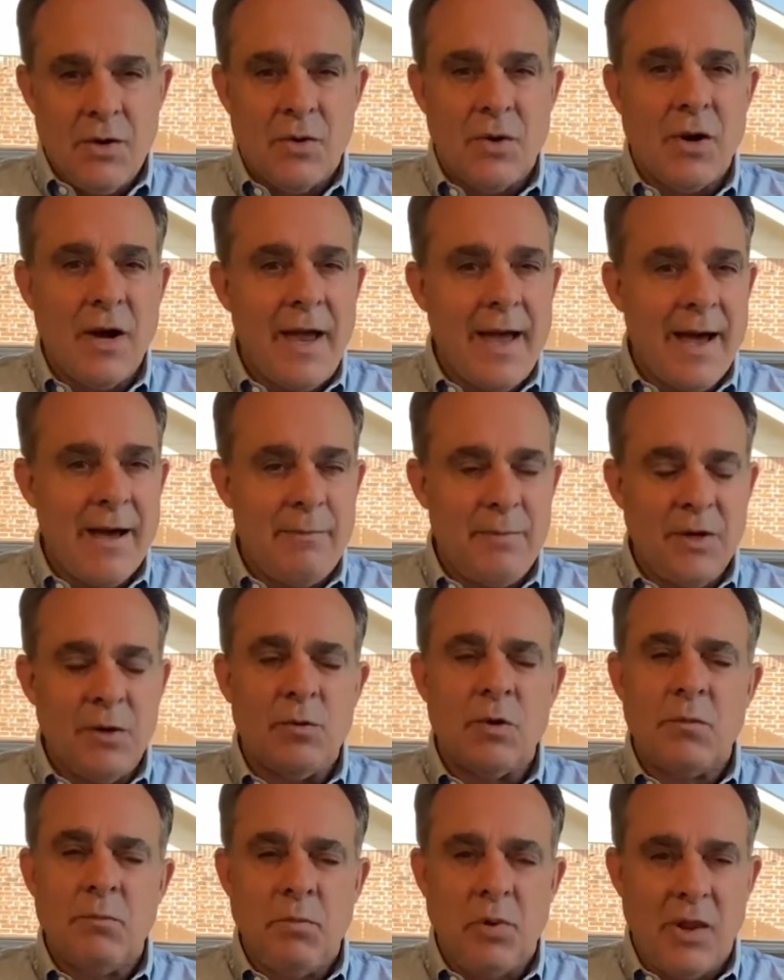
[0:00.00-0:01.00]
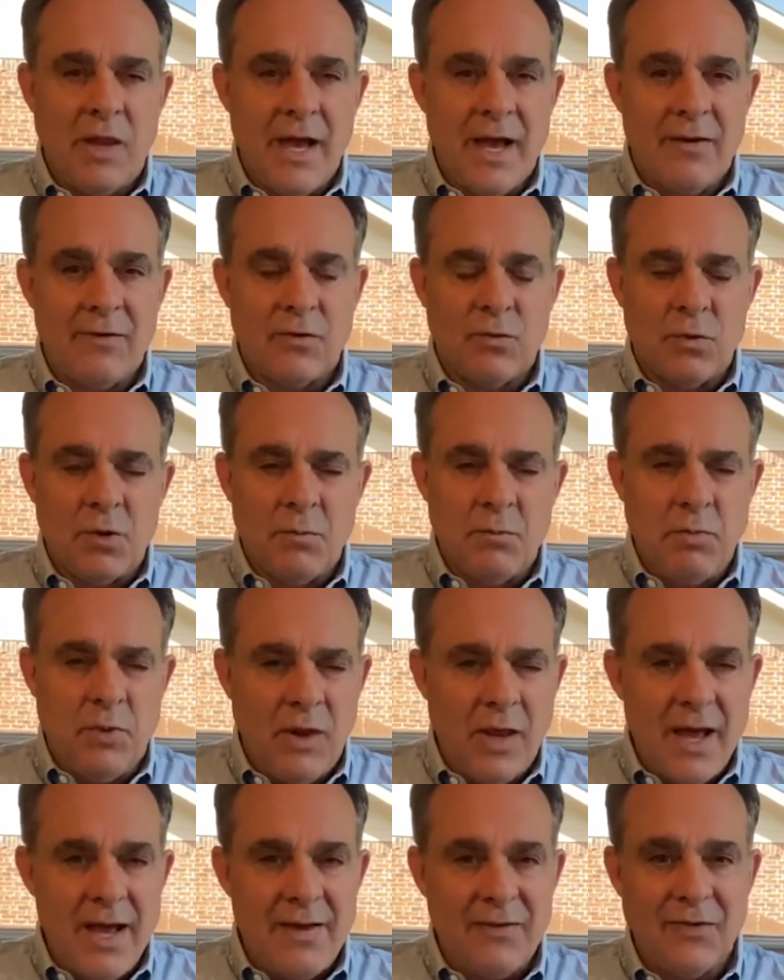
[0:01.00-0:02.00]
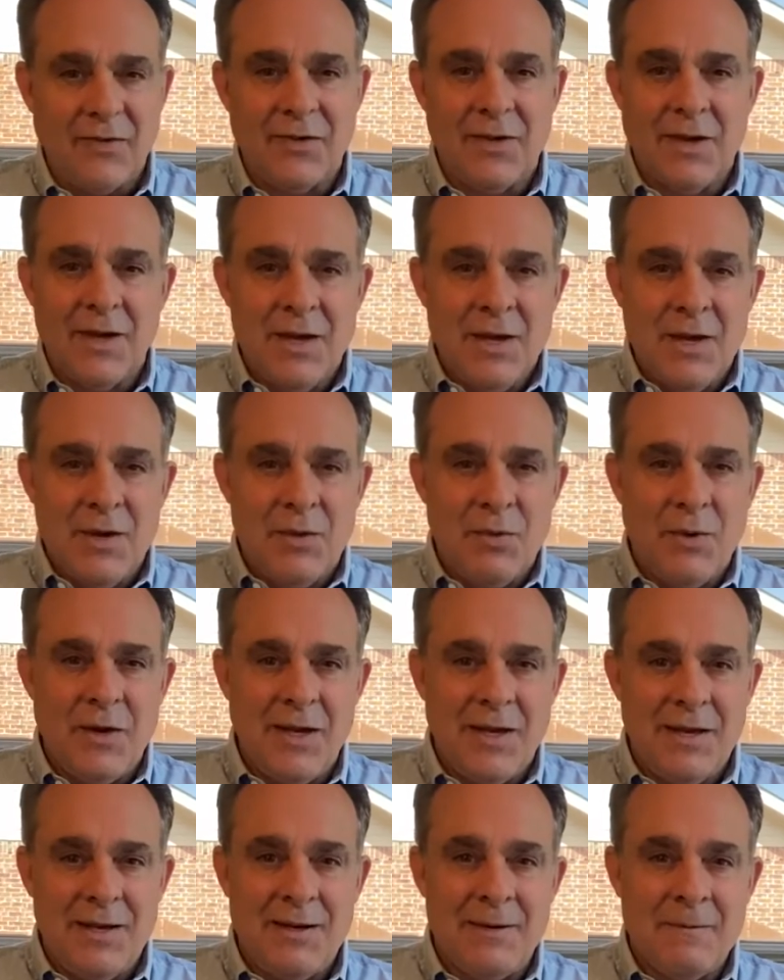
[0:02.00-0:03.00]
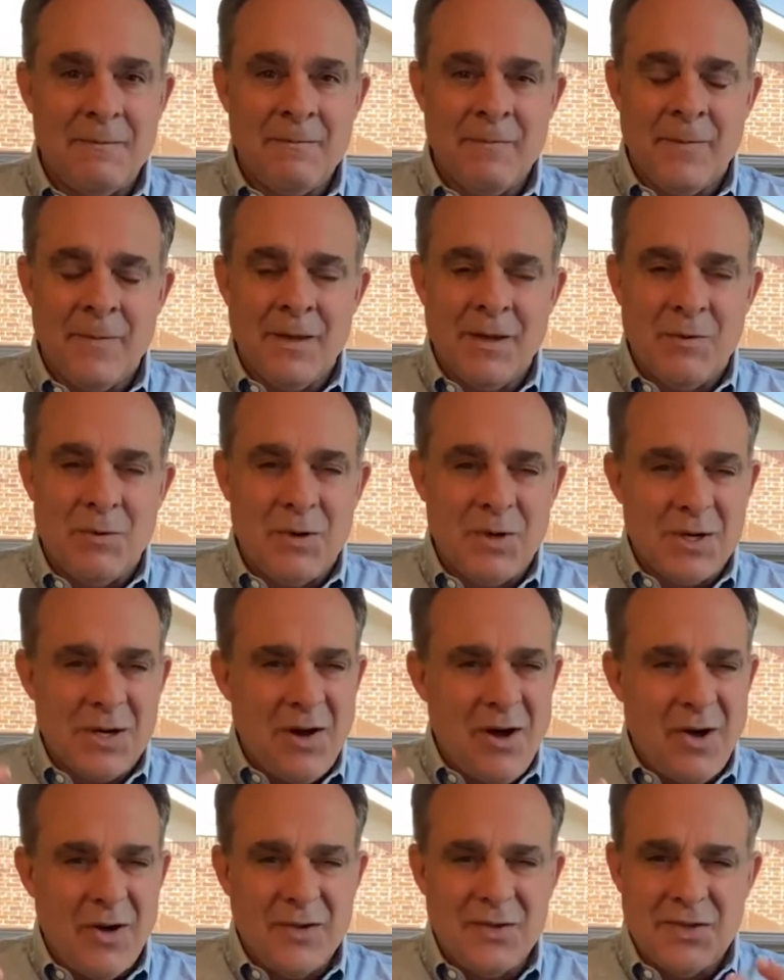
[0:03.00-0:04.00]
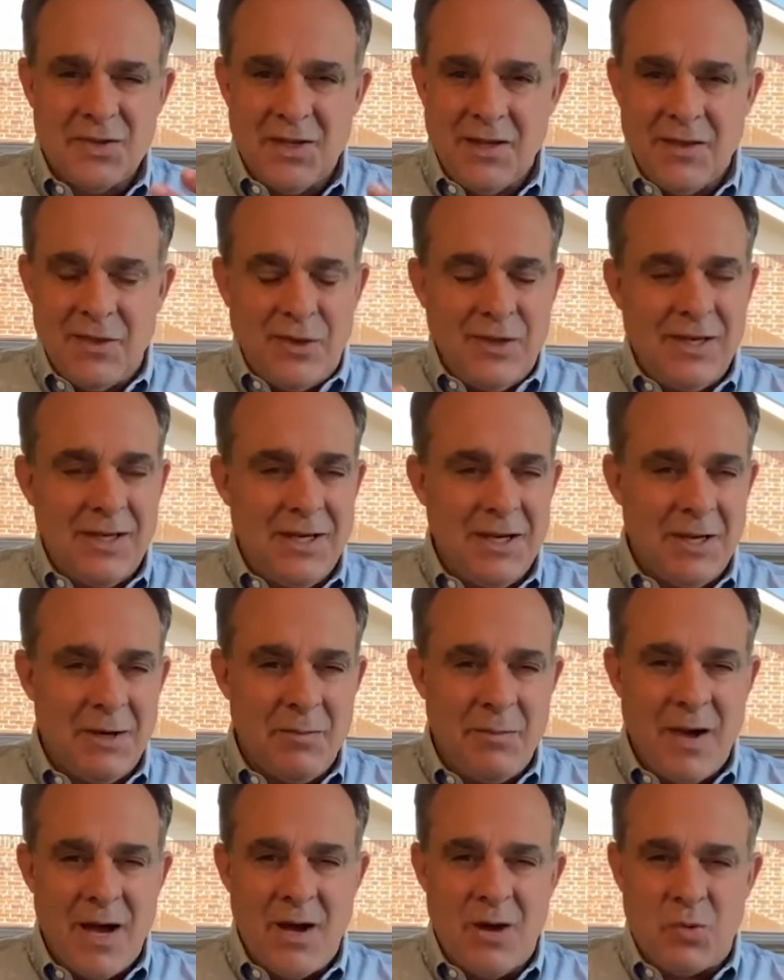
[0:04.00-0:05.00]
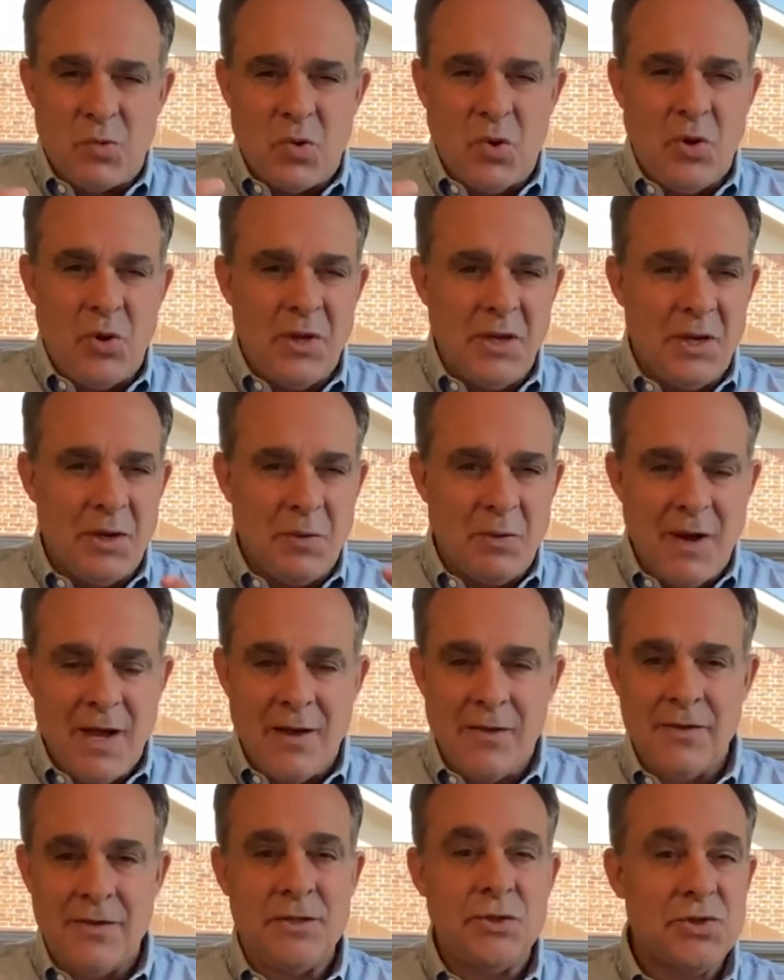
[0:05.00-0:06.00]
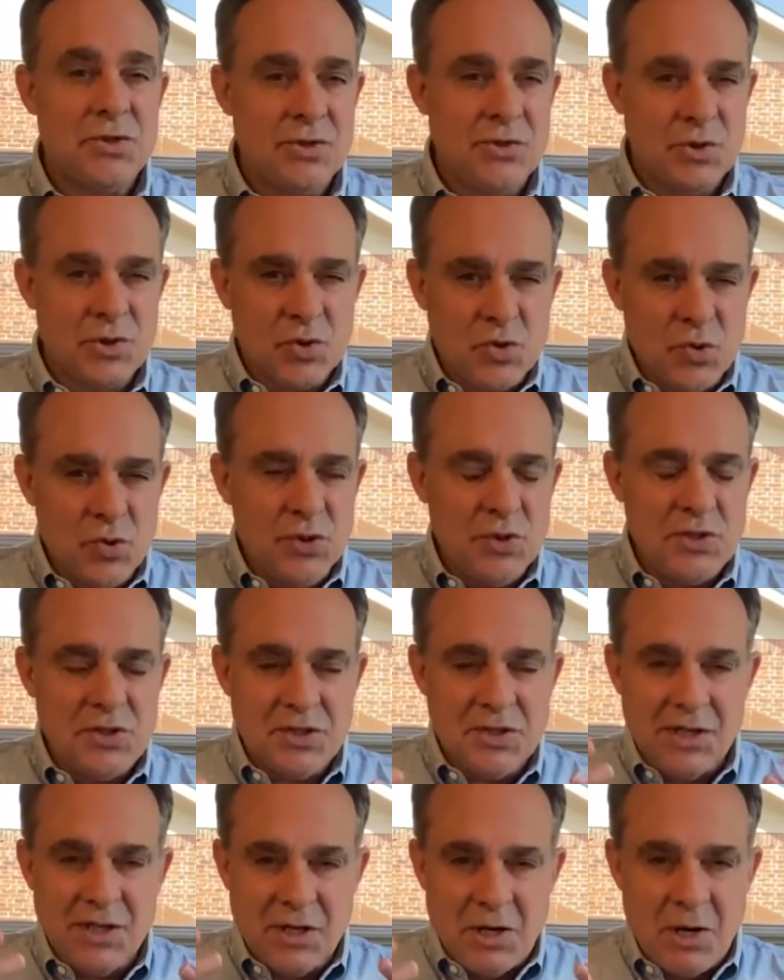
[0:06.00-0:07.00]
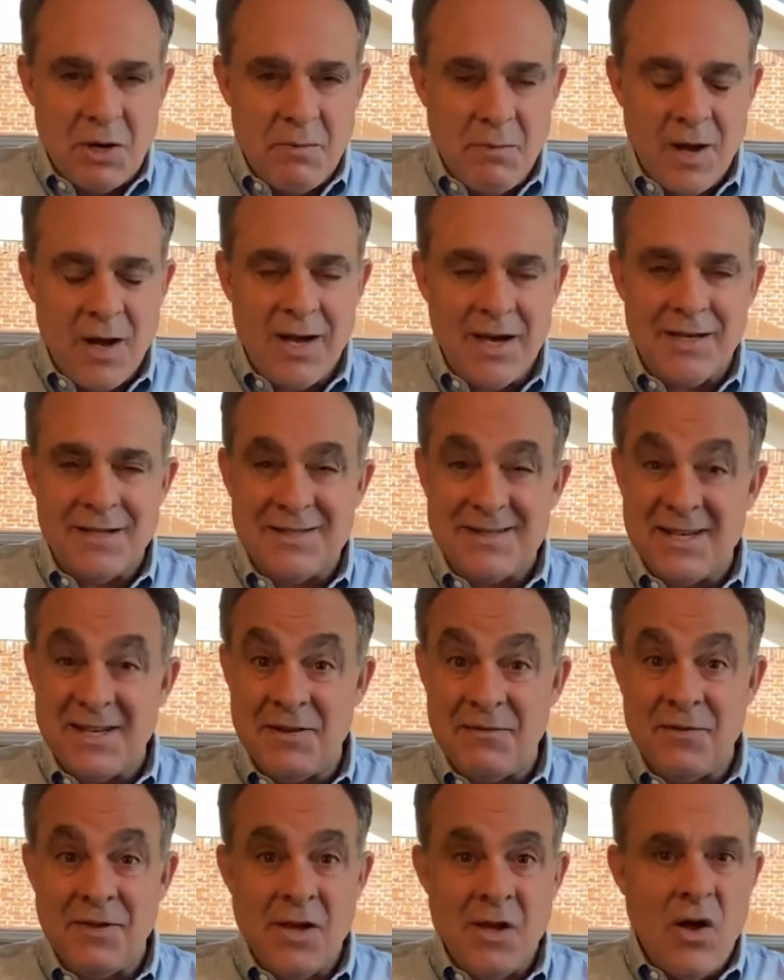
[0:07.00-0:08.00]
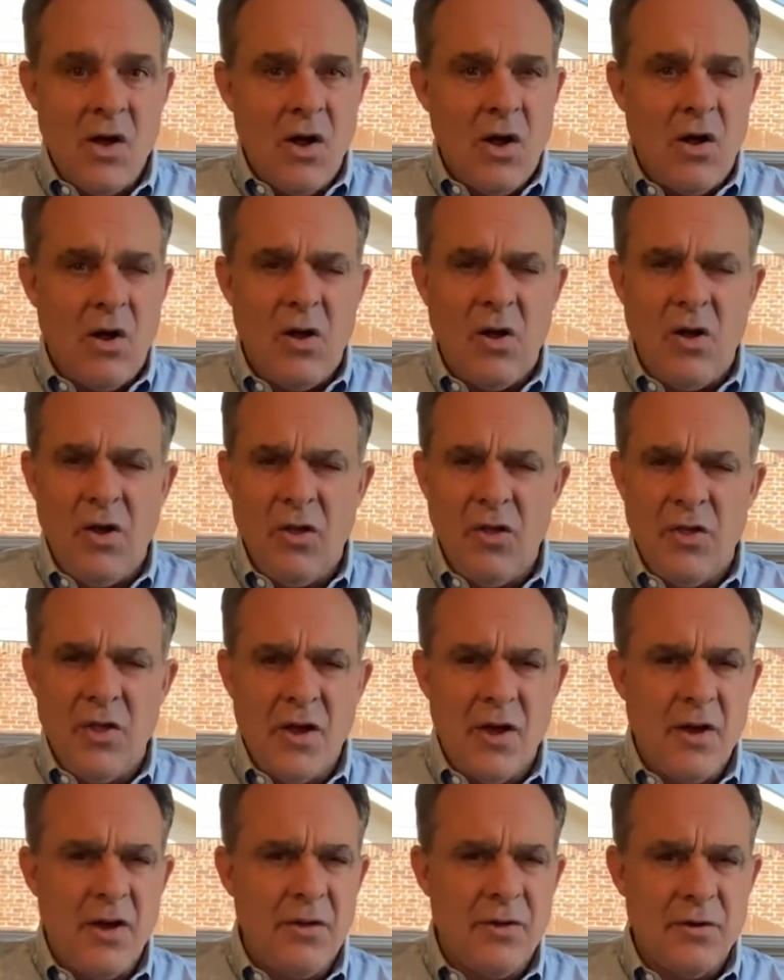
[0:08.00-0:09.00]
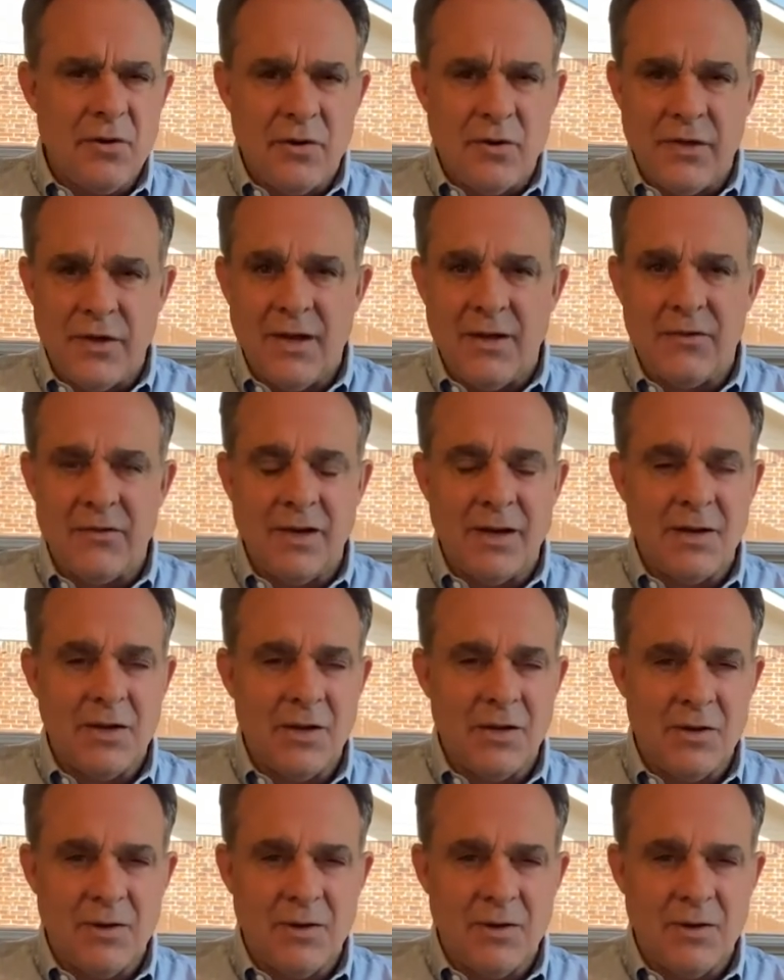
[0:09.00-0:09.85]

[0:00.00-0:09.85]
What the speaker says: happy, we're blessed. We're blessed when we're constantly thinking about rolling around these truths in our mind instead of all the other things that